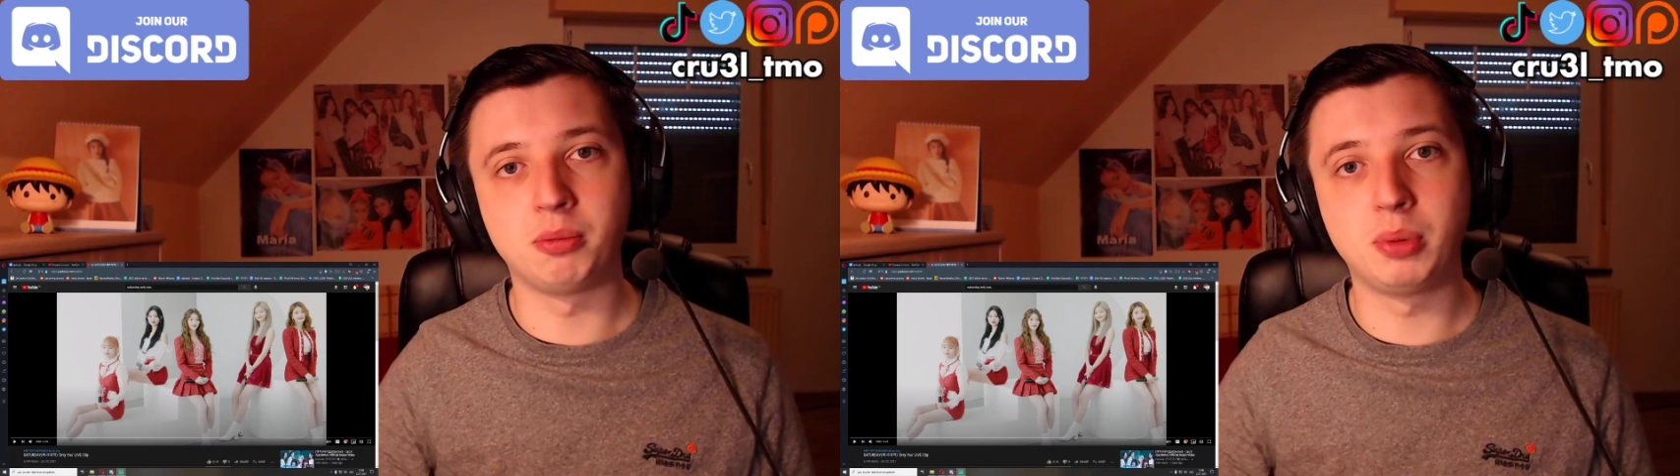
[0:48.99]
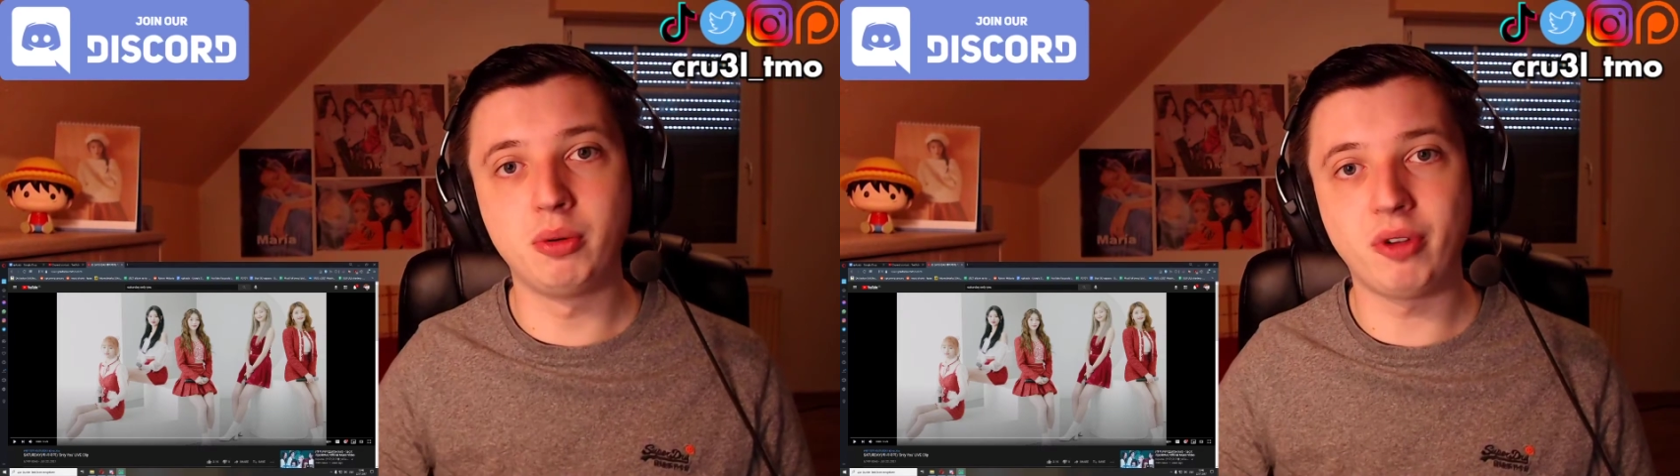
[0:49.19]

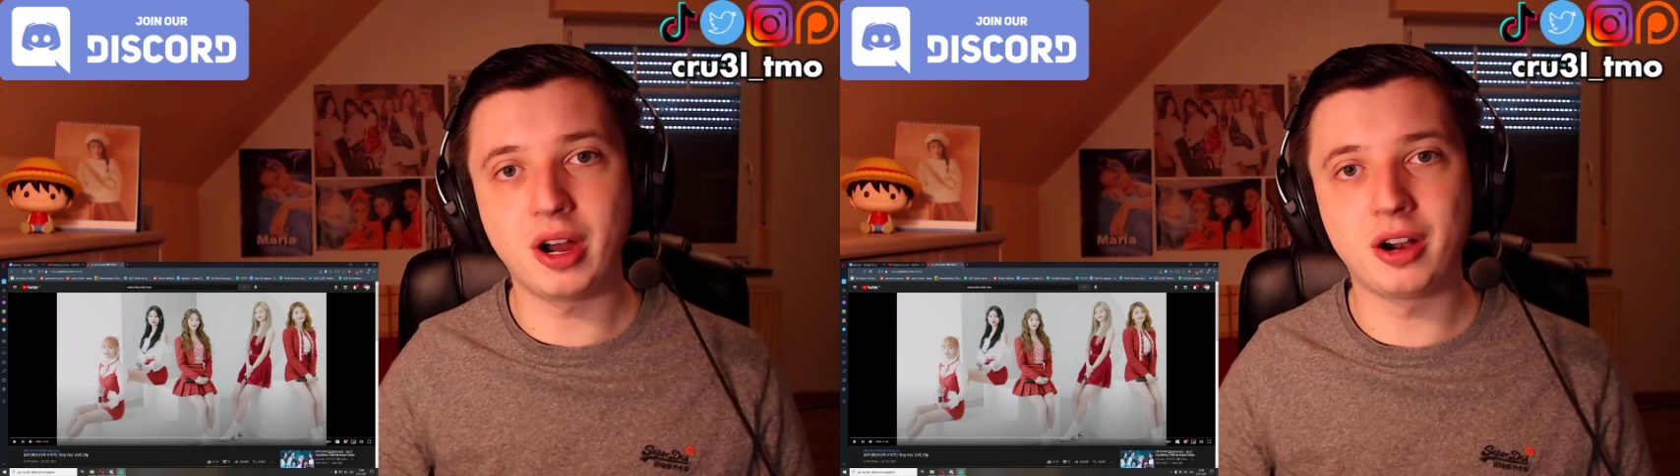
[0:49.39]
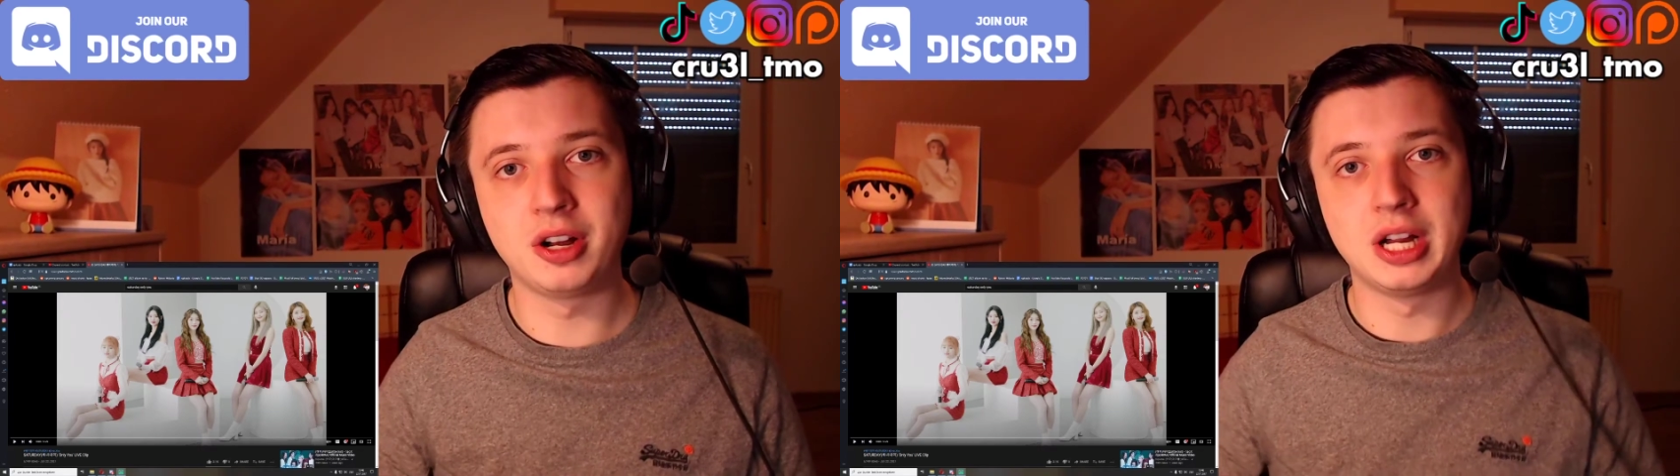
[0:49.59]
both
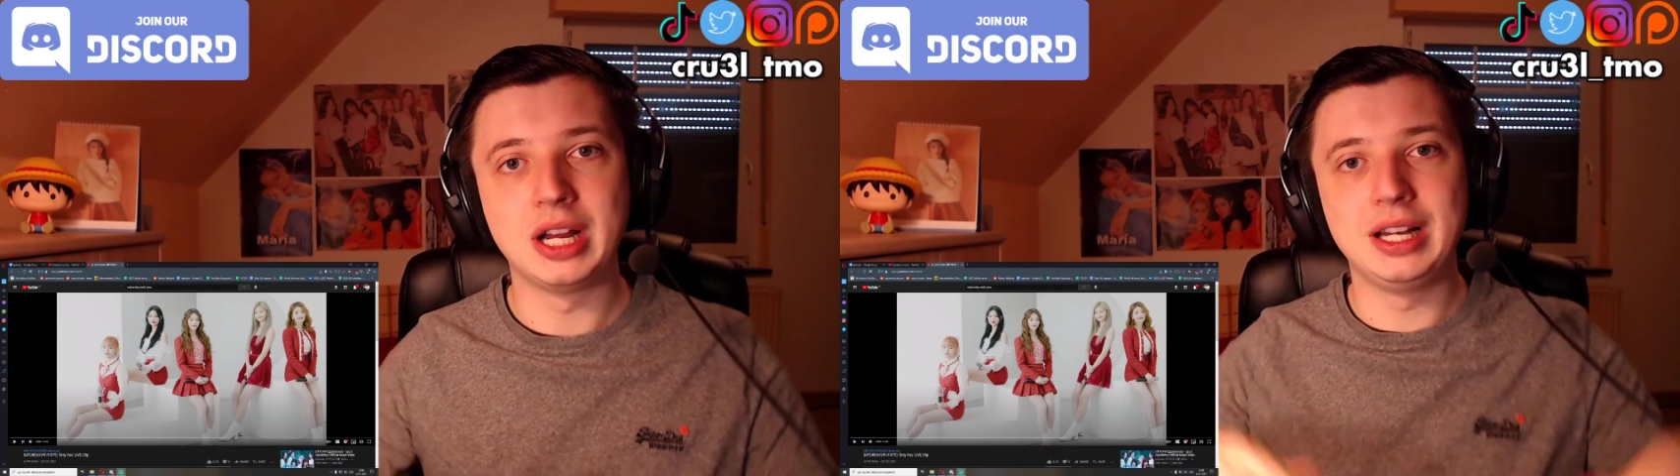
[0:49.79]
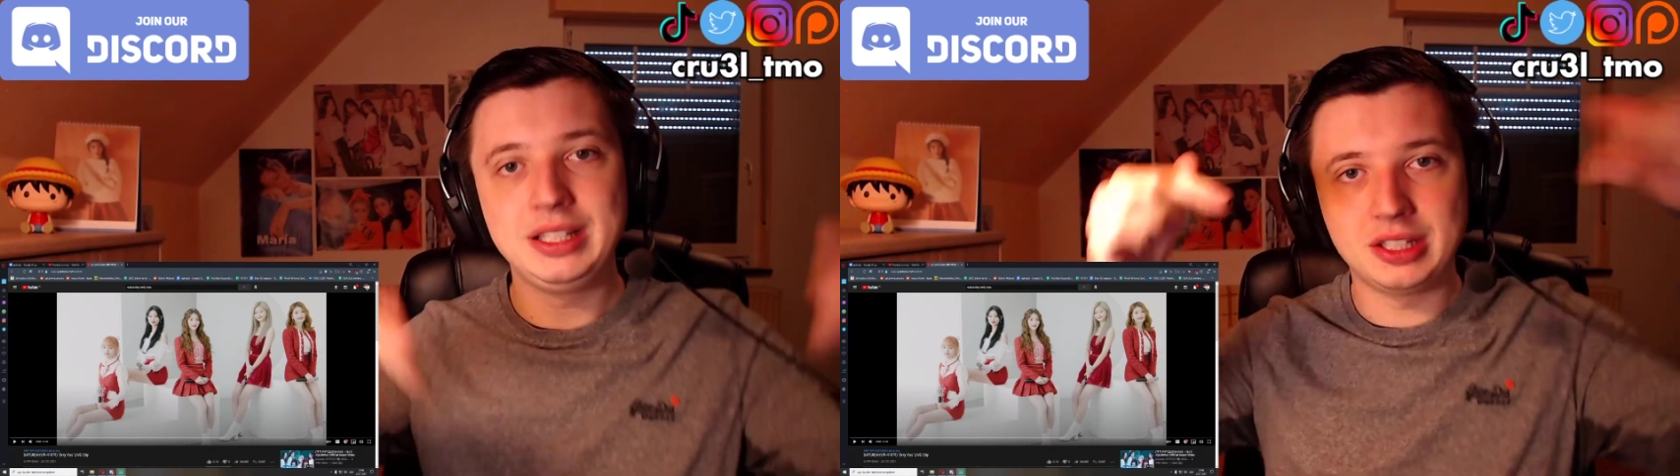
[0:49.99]
are
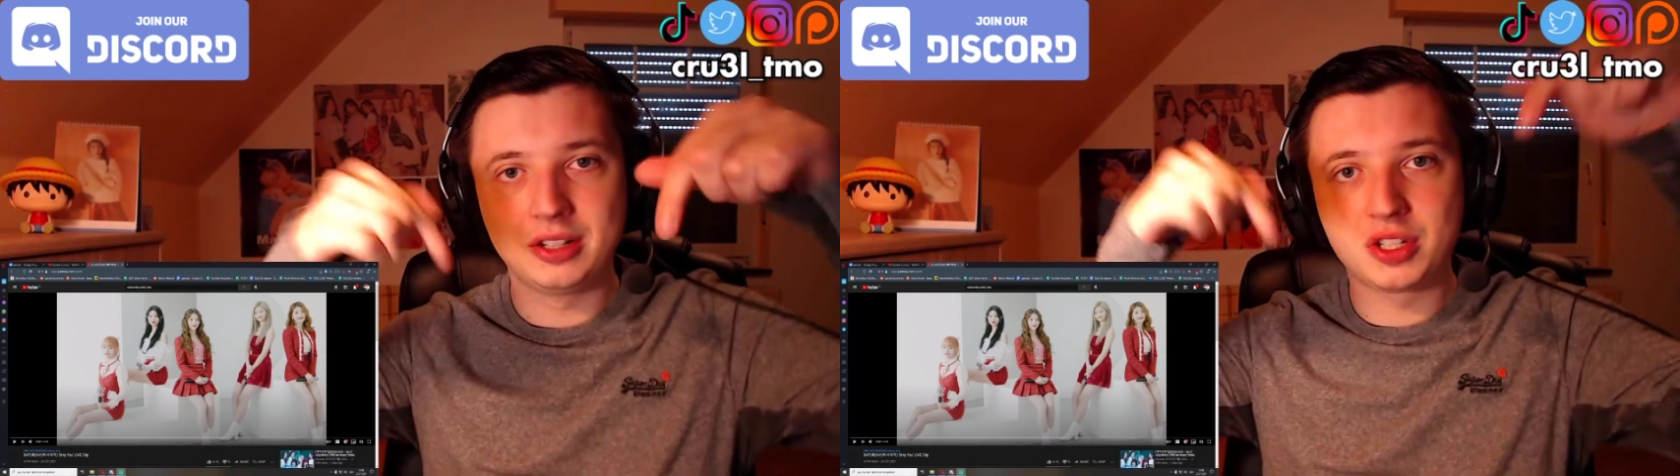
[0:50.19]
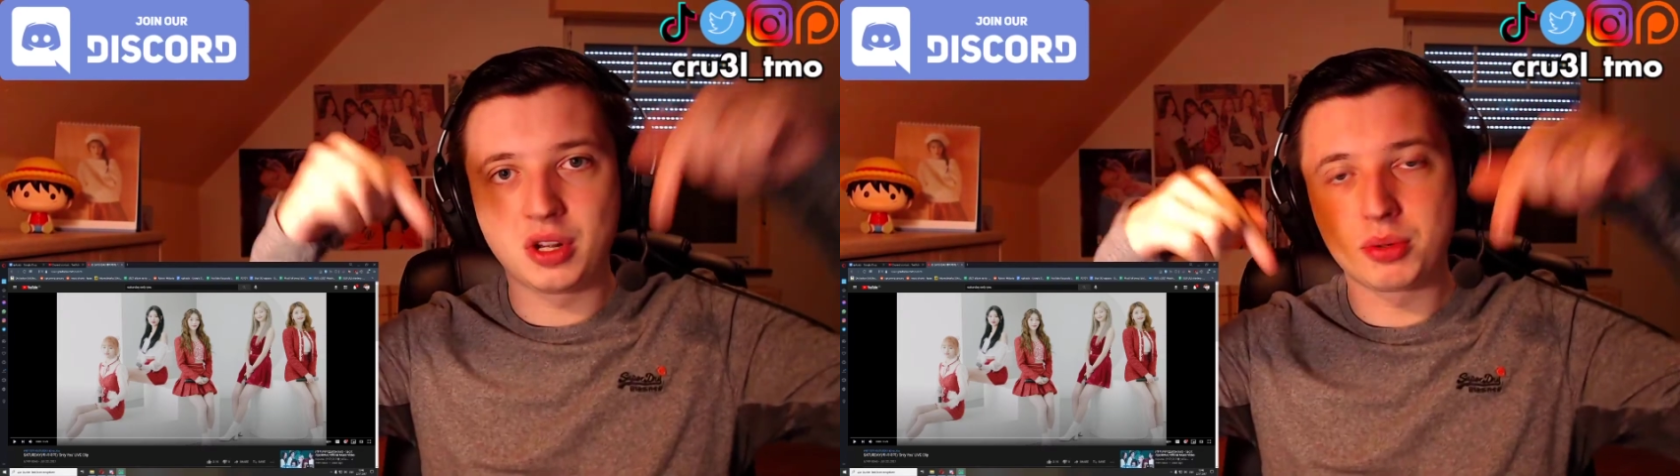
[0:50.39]
linked in the
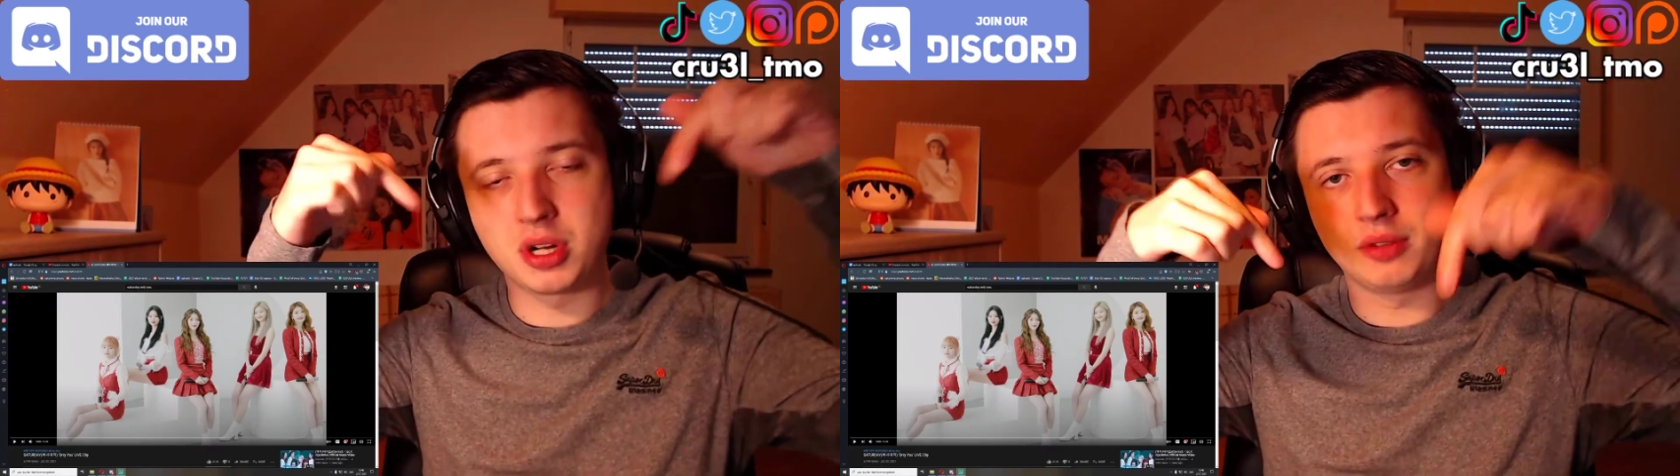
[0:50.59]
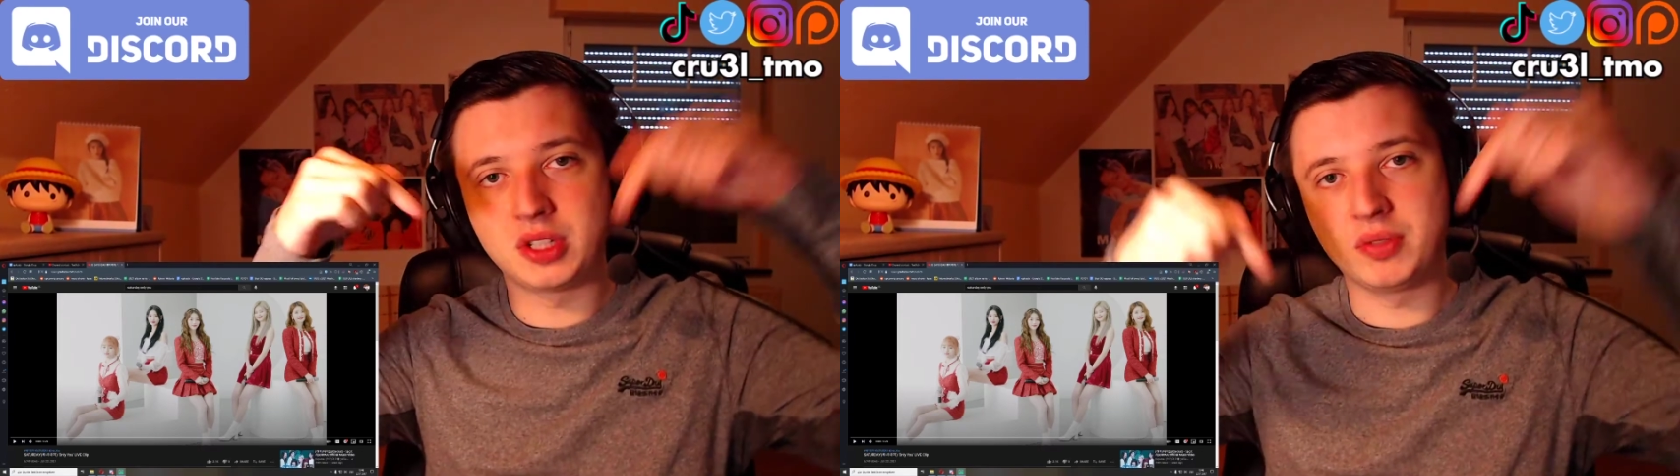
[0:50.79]
description
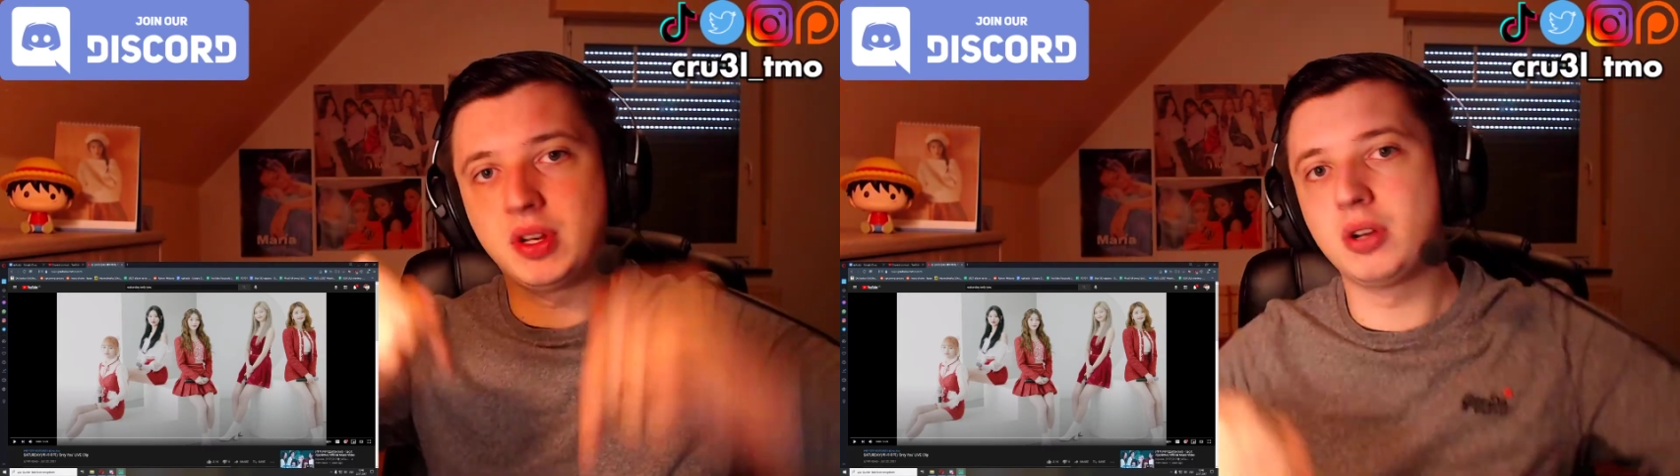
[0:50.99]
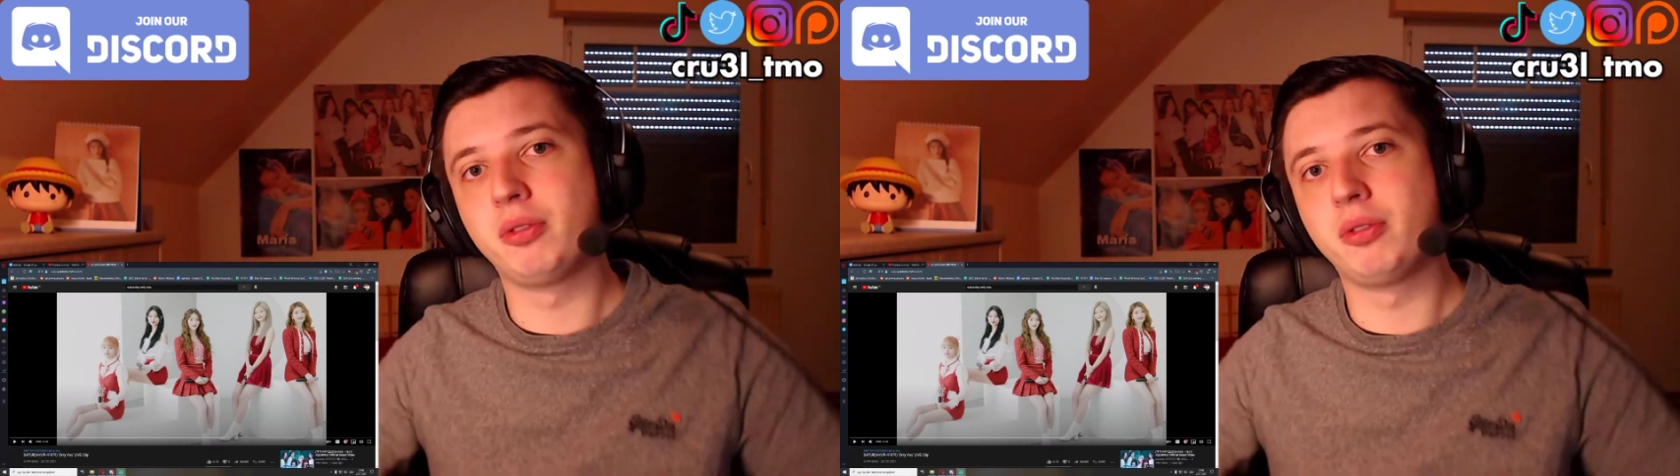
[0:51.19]
of this video.